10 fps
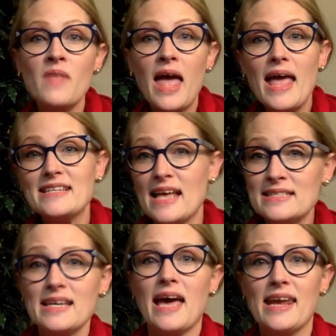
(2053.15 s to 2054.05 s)
It tends to
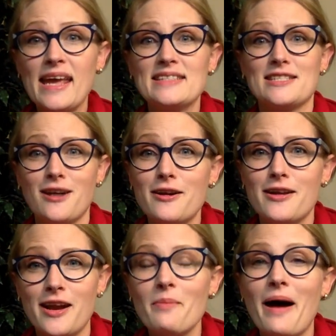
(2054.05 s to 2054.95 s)
kind of get started
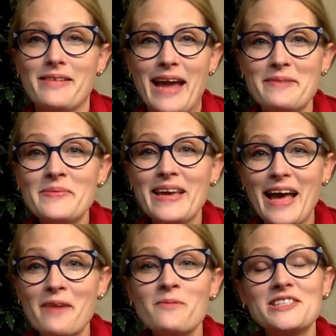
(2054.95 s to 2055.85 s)
at about 9
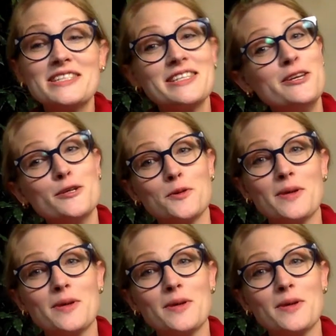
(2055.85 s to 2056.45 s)
p.m., which is unusual.